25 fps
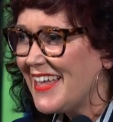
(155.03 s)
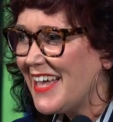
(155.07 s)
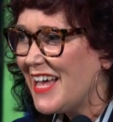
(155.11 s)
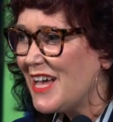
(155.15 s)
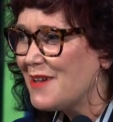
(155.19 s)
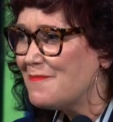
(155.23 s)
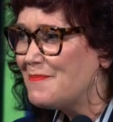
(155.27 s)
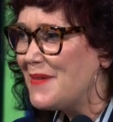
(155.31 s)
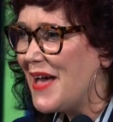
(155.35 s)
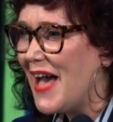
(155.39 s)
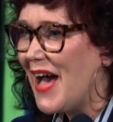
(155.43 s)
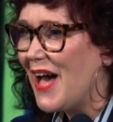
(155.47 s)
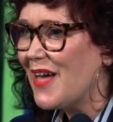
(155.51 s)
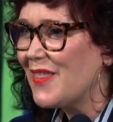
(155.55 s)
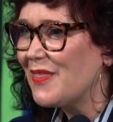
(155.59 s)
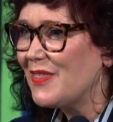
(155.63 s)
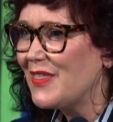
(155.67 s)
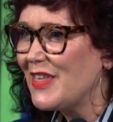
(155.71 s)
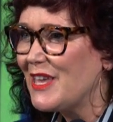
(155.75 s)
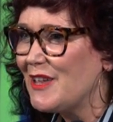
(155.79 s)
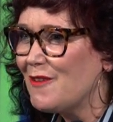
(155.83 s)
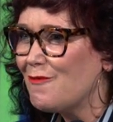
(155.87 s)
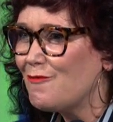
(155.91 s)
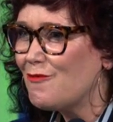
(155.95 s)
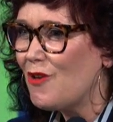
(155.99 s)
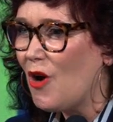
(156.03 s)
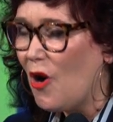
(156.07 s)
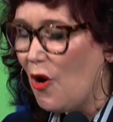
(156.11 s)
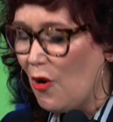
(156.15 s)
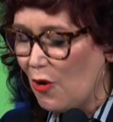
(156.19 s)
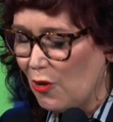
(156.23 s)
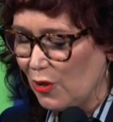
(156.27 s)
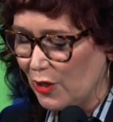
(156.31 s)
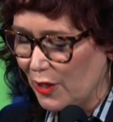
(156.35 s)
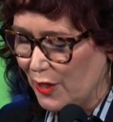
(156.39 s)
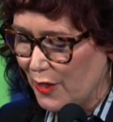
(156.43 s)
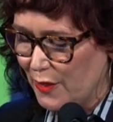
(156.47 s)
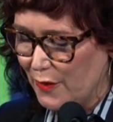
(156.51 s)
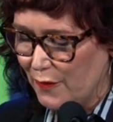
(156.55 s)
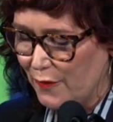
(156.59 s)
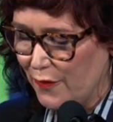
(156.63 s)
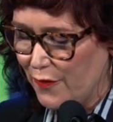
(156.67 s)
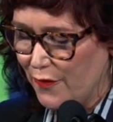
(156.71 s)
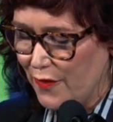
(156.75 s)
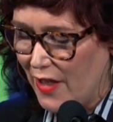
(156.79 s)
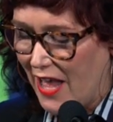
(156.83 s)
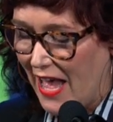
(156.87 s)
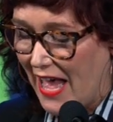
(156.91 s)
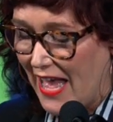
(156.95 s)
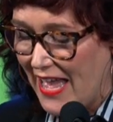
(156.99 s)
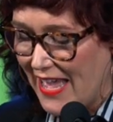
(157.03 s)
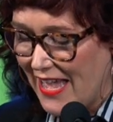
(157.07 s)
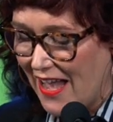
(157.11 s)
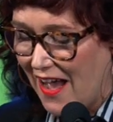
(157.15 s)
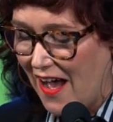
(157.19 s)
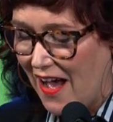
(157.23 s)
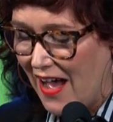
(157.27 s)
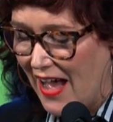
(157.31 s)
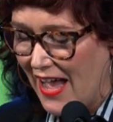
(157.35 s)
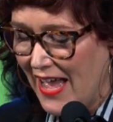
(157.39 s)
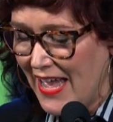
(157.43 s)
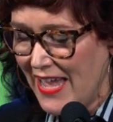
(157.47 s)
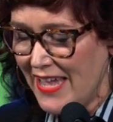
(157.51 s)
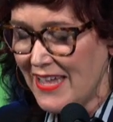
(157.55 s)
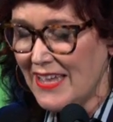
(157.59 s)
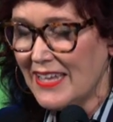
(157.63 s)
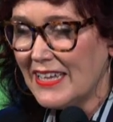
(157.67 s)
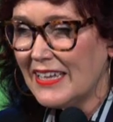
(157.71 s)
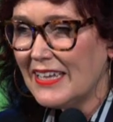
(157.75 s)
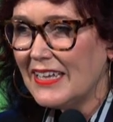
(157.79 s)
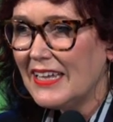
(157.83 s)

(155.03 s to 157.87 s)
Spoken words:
about the role of AI